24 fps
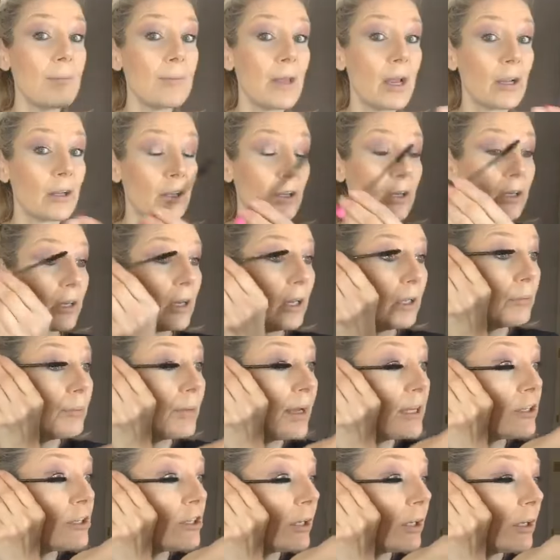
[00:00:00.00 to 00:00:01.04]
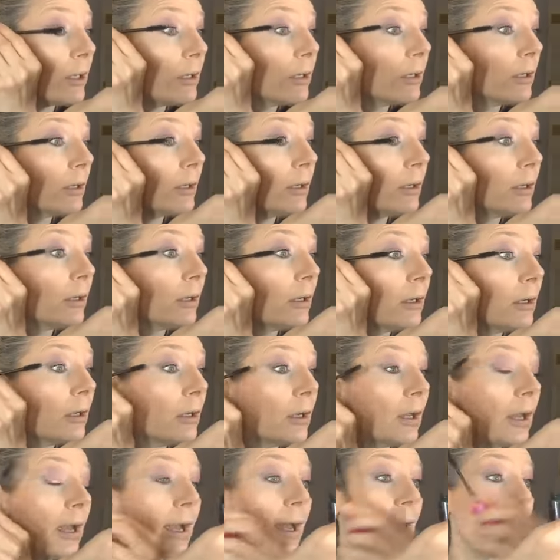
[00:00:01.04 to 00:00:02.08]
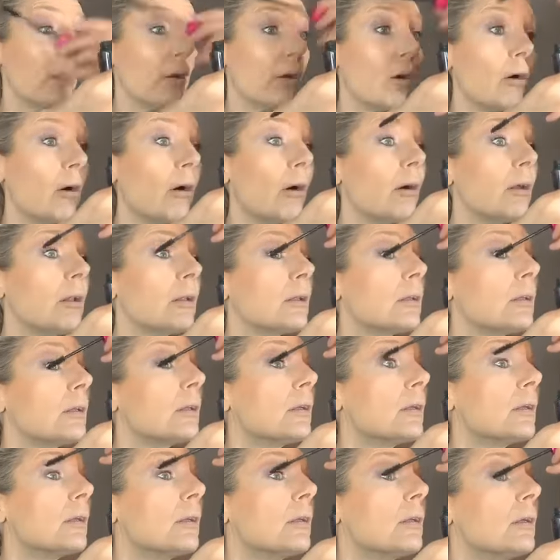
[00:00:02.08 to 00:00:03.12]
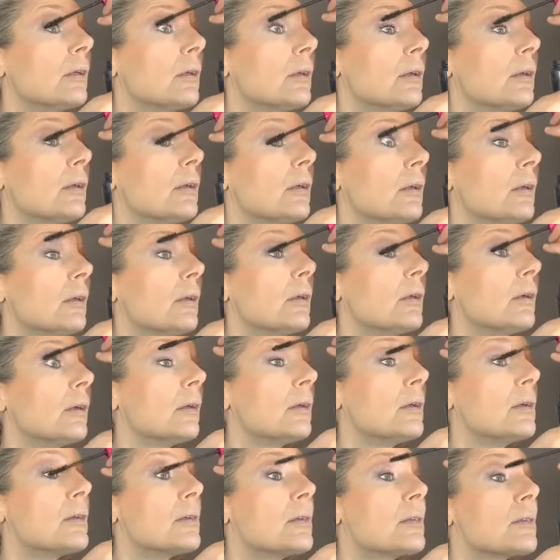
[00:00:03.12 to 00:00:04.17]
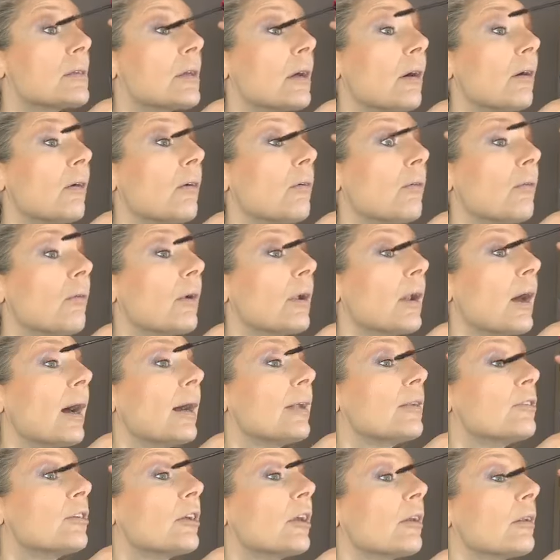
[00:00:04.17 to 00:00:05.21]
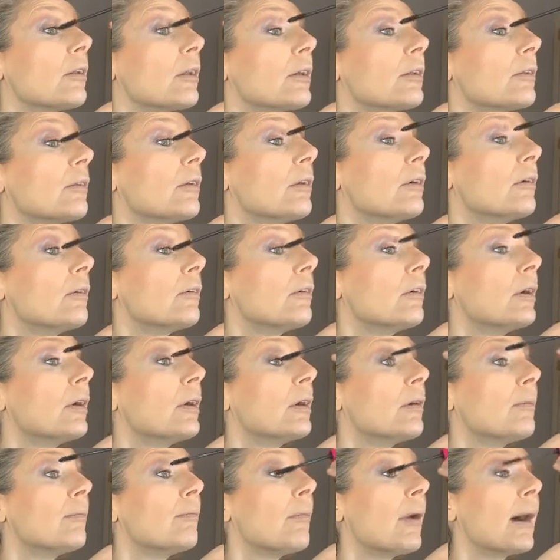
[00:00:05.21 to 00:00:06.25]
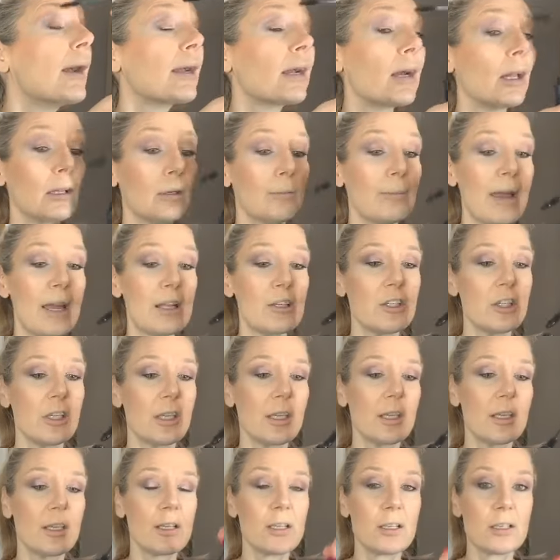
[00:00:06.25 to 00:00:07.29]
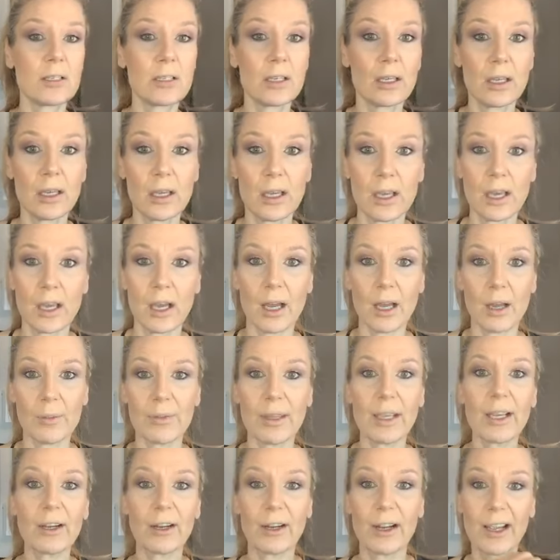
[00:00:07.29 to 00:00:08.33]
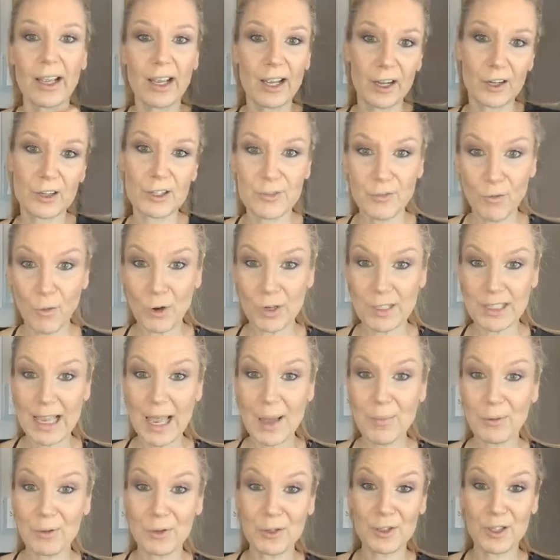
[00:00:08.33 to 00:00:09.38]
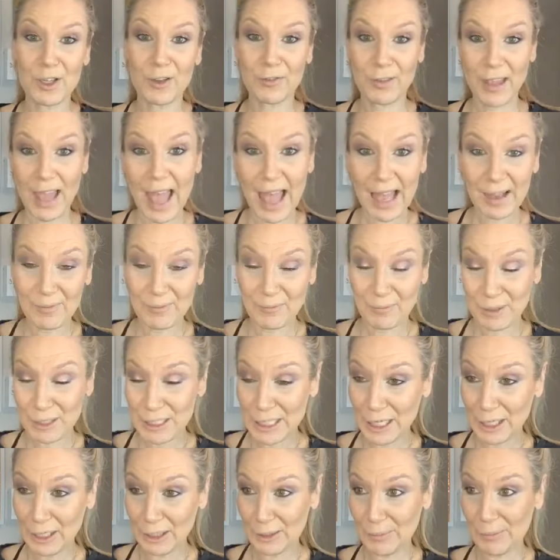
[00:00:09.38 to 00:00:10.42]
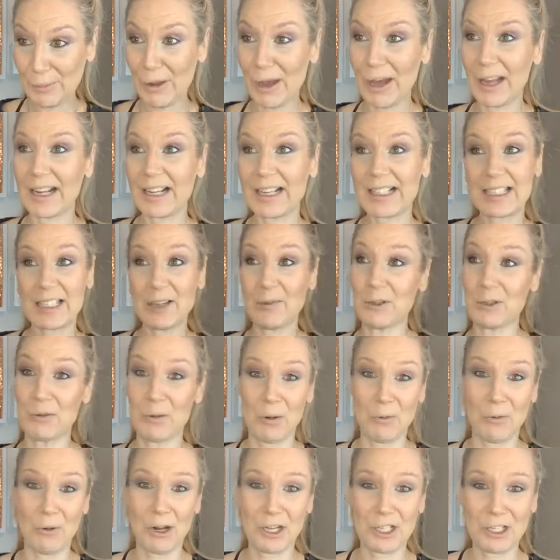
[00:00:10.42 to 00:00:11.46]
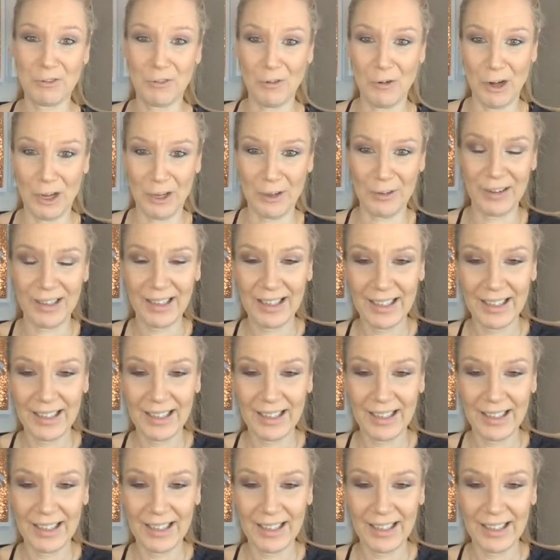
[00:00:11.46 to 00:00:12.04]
not good at color matching at all. So what I generally do, my color matching is, here's 4 samples of that particular product. See which one works for you.